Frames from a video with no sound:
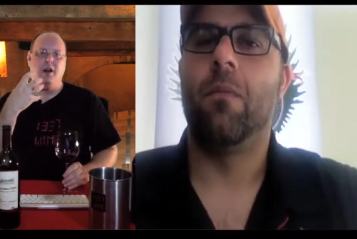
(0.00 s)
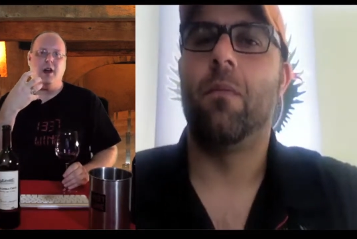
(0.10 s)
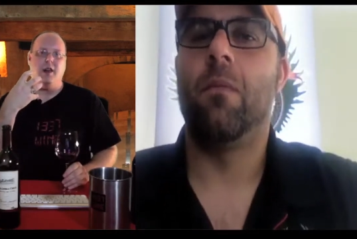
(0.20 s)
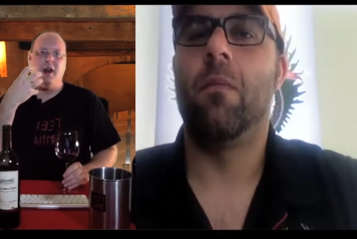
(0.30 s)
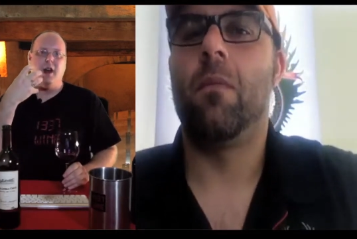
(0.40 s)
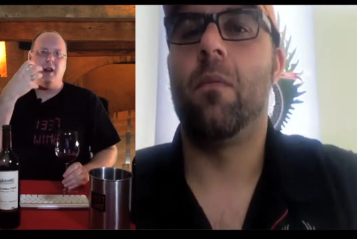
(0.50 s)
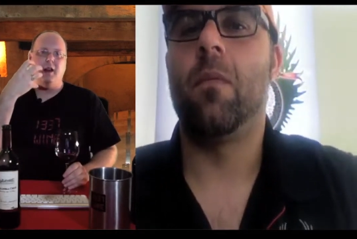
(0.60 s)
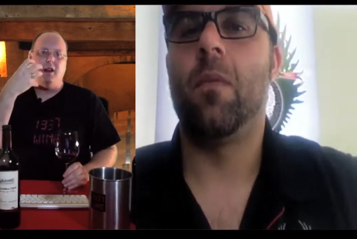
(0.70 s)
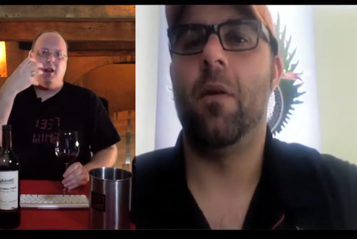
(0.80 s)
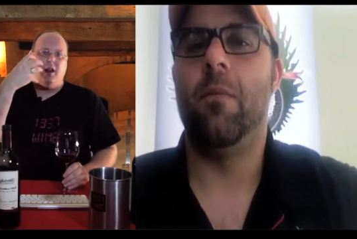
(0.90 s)
Speaker 1: and then
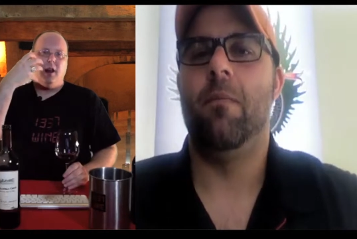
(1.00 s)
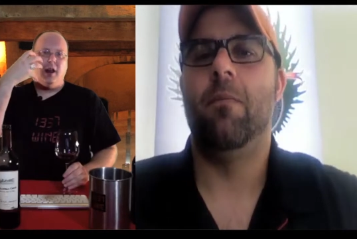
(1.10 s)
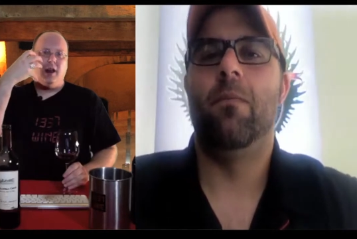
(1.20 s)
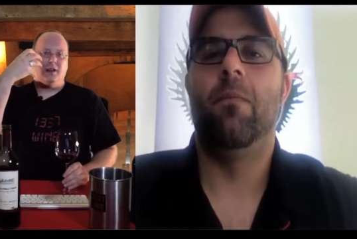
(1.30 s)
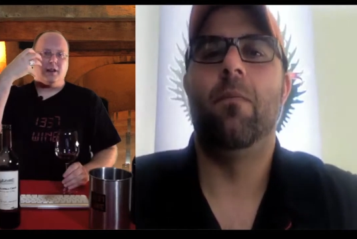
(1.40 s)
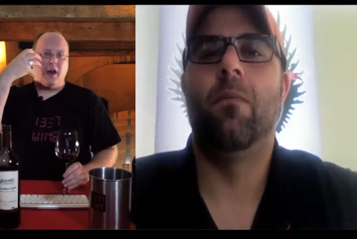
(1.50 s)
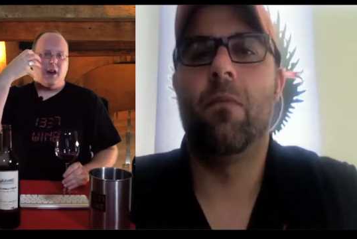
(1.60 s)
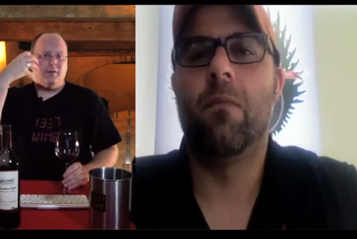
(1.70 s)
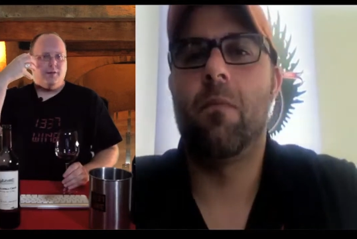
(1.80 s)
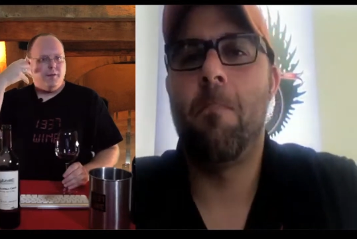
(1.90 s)
yep. it just kind
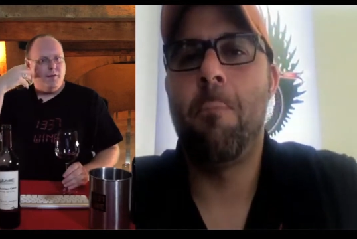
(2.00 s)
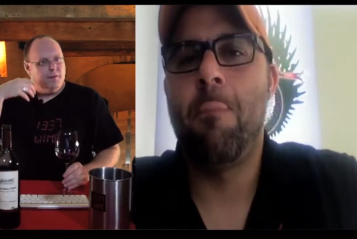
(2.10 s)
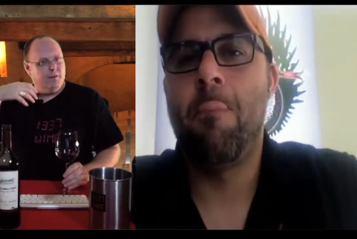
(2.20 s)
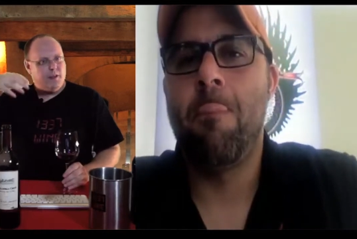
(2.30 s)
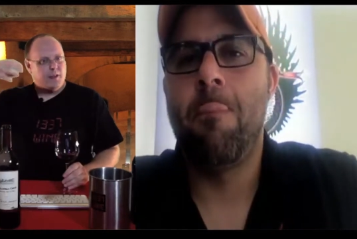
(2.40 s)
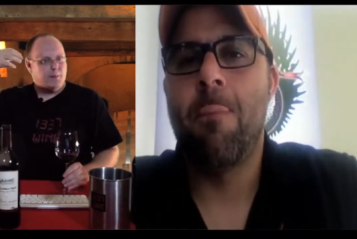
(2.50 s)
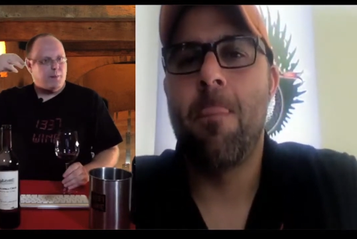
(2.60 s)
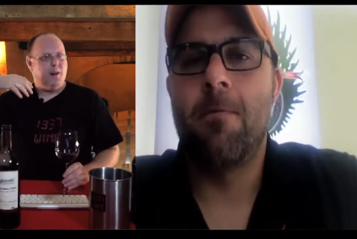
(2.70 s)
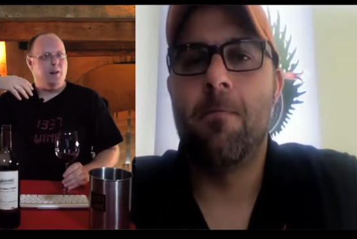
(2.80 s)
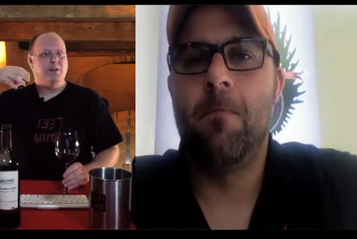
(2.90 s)
of
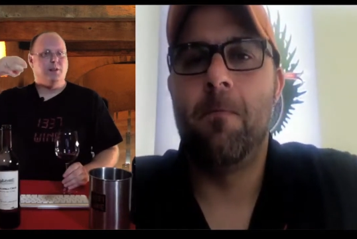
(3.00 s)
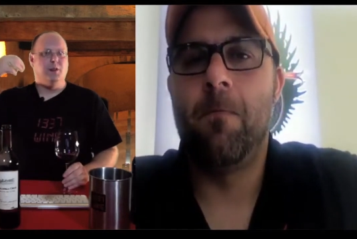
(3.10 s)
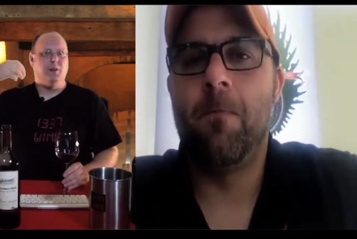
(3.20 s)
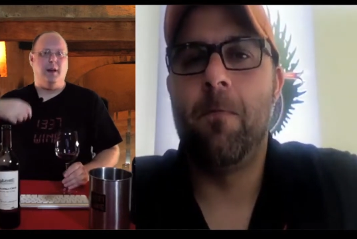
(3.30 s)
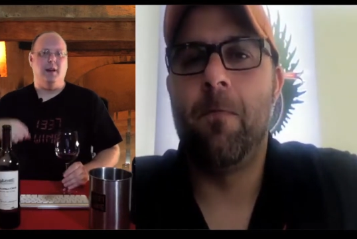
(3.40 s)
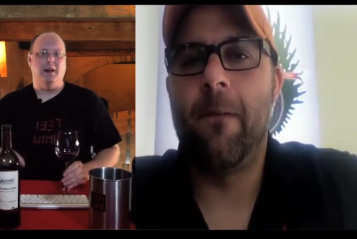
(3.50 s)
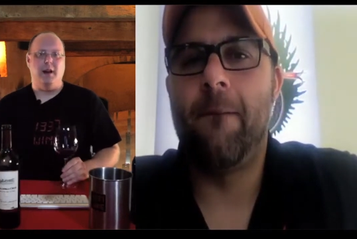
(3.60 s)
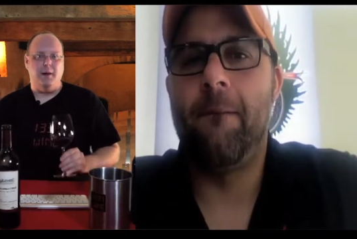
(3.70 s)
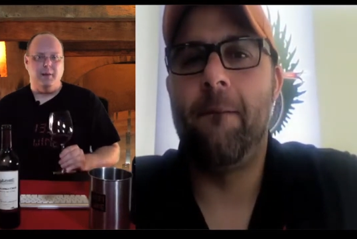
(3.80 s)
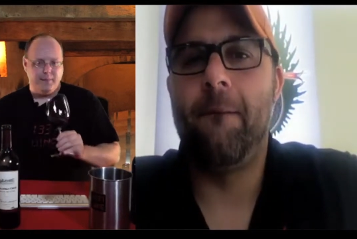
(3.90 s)
disappears a little bit, you
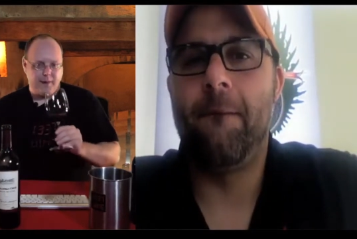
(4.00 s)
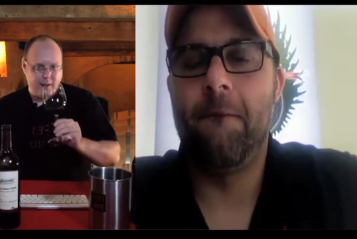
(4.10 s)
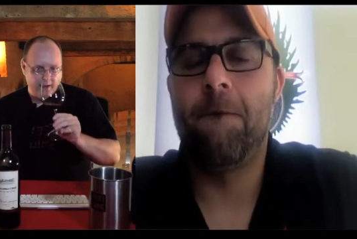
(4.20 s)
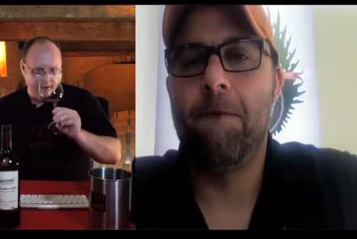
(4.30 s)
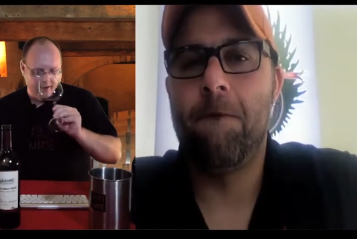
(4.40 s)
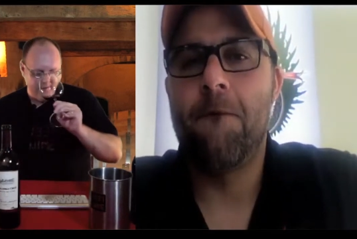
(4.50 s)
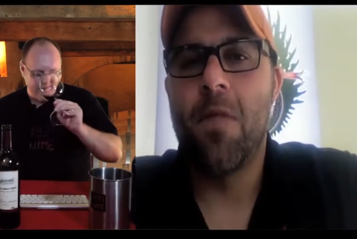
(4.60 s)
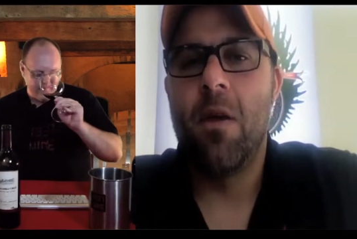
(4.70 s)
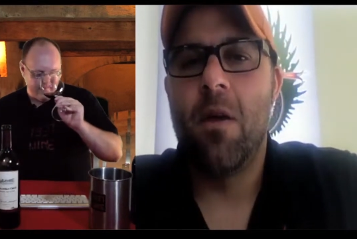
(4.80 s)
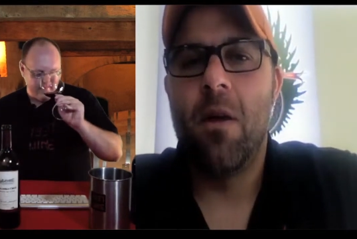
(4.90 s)
know.
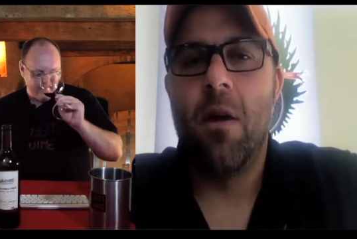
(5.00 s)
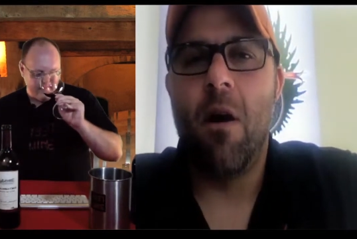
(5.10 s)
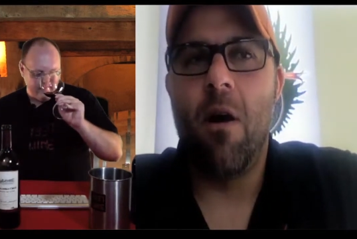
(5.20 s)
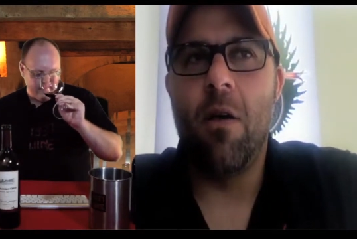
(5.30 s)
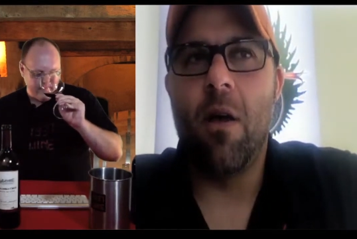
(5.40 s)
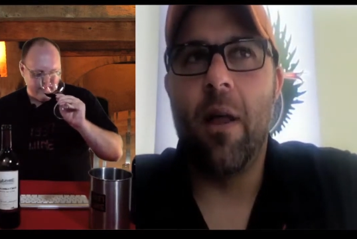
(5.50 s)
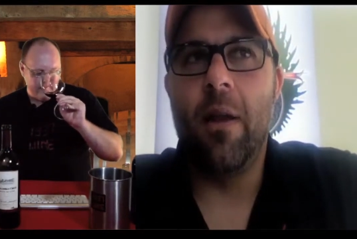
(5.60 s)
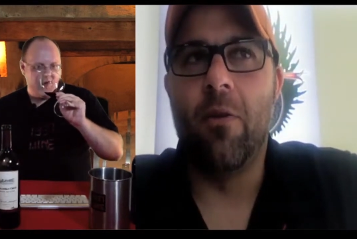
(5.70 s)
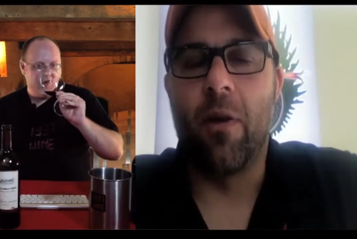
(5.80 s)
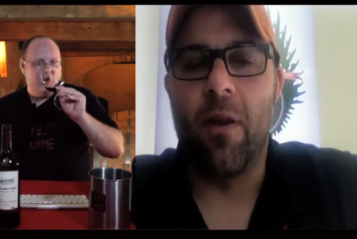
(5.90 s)
Speaker 2: Oh,
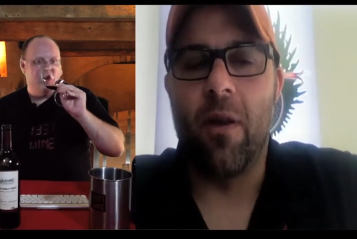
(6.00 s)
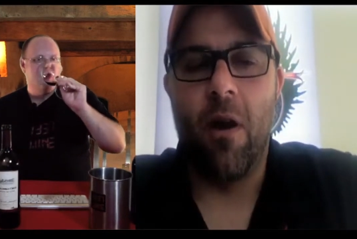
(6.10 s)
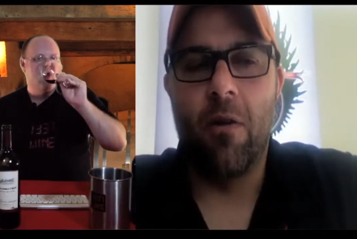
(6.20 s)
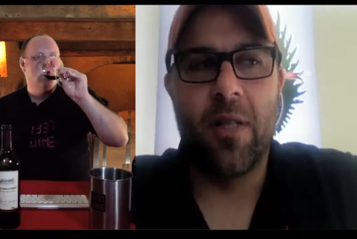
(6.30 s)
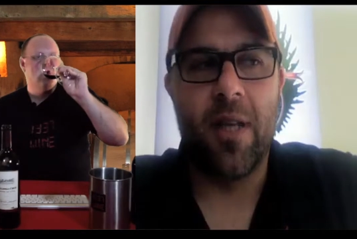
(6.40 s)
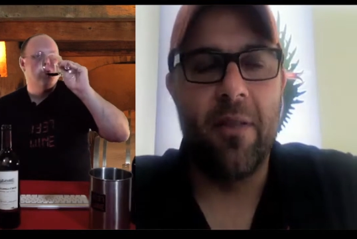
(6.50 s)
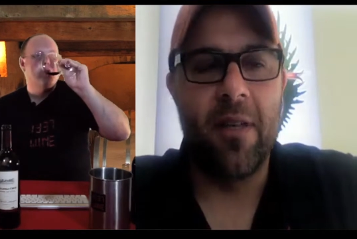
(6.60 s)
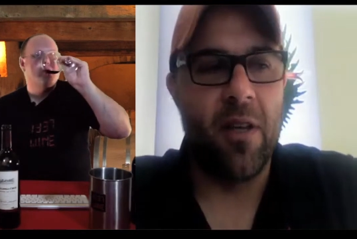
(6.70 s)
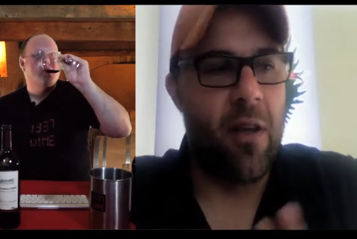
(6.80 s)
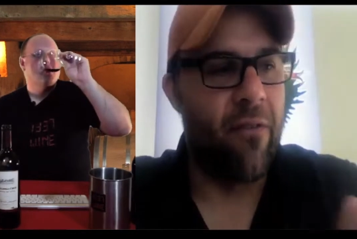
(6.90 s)
and look, I'll say
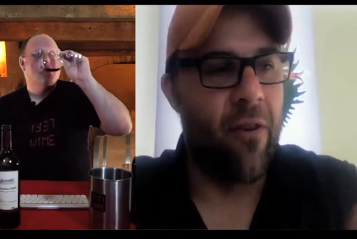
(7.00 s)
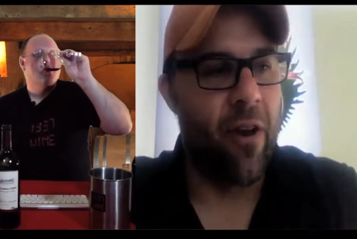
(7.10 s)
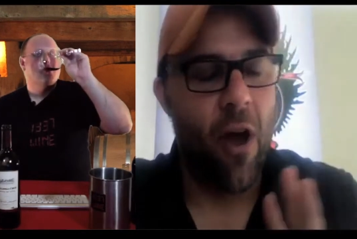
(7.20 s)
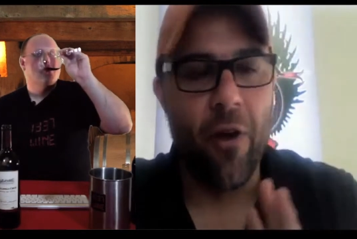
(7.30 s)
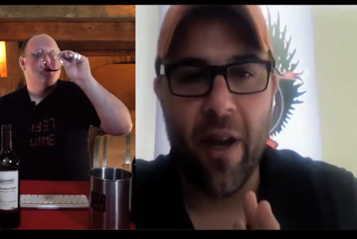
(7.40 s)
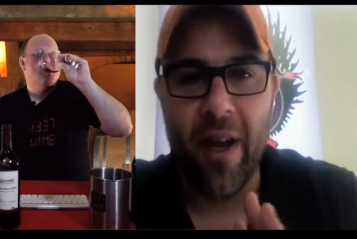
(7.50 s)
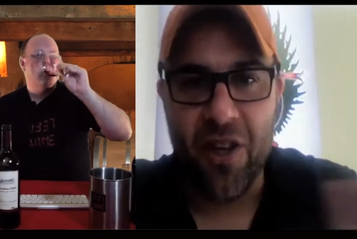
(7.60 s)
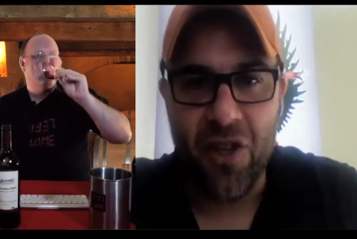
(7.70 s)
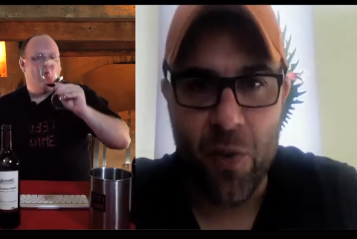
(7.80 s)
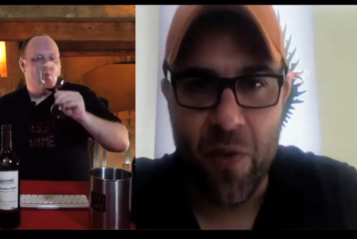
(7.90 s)
this, and I've got no
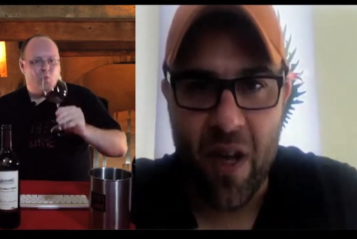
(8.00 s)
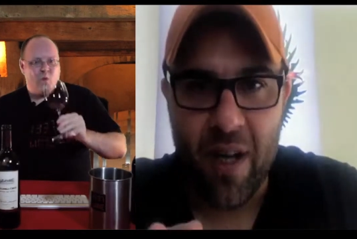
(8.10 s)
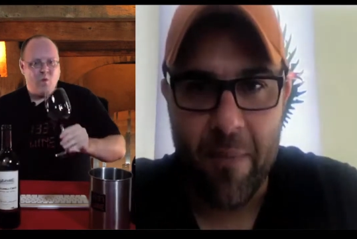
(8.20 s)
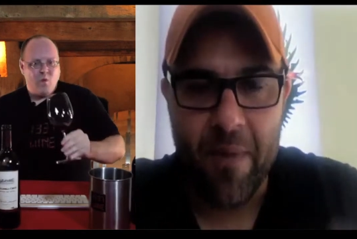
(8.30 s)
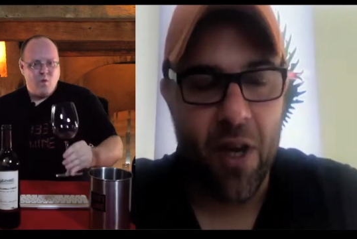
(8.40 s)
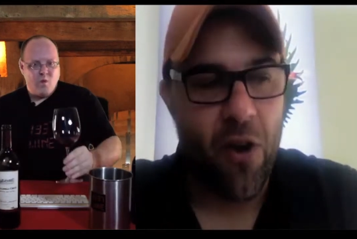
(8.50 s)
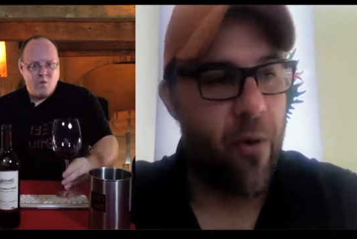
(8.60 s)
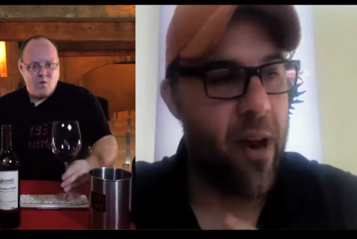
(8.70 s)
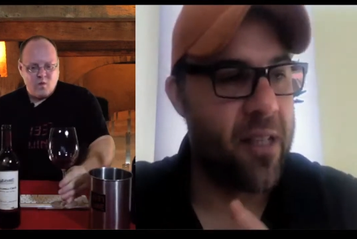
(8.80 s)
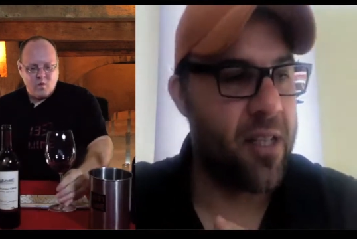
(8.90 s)
connections with Columbia
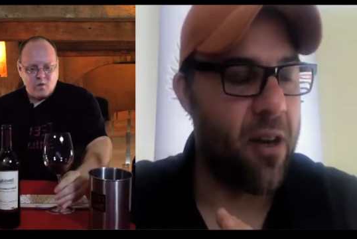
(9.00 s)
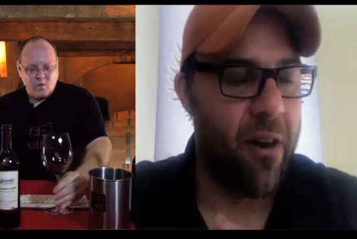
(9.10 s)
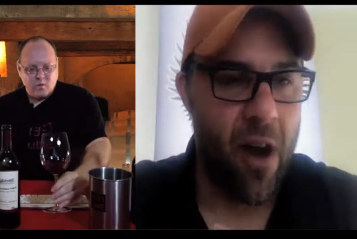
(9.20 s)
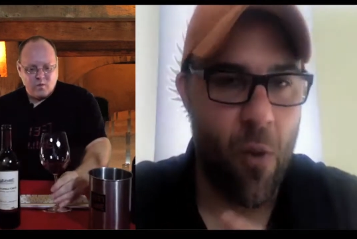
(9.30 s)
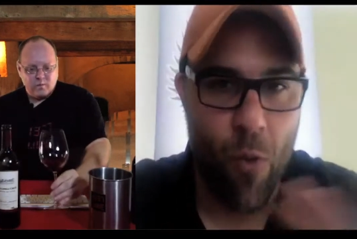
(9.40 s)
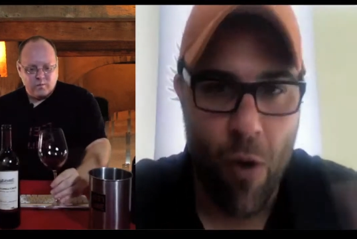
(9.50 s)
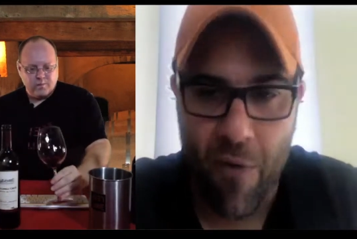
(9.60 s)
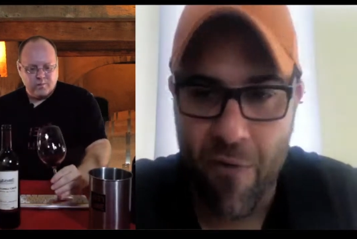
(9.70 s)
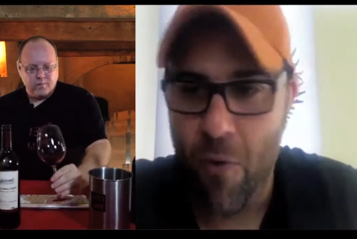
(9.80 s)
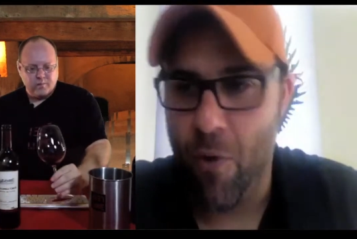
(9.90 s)
Crest. I don't
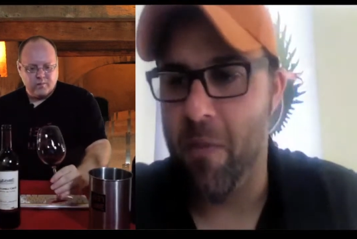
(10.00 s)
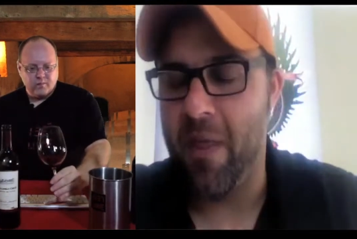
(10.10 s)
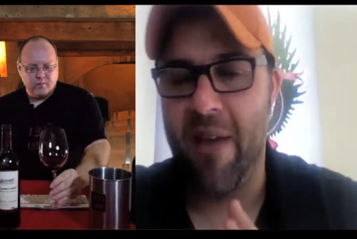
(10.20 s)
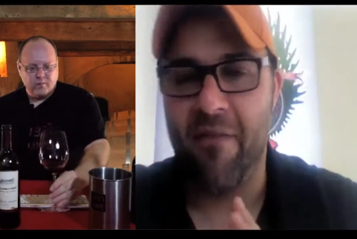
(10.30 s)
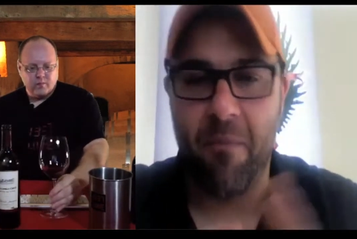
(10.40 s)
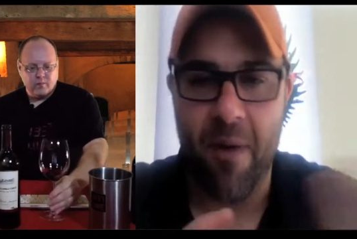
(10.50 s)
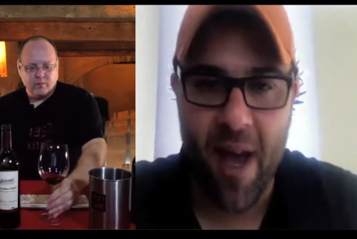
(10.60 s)
work for them; they haven't